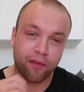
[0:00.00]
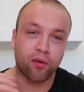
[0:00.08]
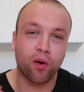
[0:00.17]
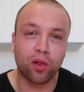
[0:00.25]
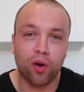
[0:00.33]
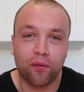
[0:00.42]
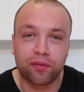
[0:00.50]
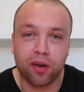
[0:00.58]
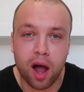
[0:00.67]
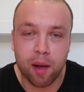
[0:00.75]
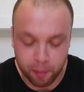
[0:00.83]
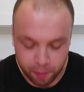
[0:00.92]
I've got a lot of
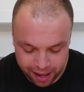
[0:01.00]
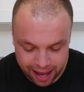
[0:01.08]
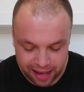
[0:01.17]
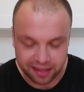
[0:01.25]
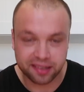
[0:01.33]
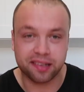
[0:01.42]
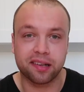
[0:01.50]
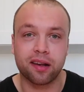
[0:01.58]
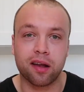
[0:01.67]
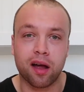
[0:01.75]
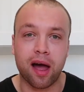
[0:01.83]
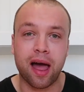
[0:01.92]
time on my hands,
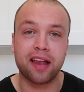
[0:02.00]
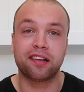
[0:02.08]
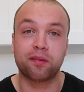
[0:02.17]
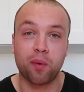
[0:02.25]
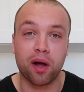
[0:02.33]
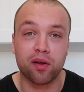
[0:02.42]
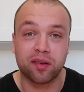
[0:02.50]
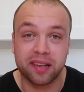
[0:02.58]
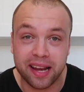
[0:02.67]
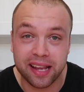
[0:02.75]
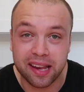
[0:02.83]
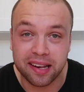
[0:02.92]
hence why you're
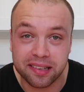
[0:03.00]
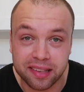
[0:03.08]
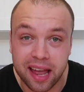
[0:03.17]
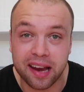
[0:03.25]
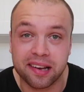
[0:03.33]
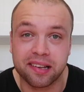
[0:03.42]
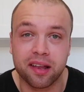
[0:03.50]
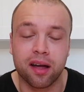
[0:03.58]
seeing this next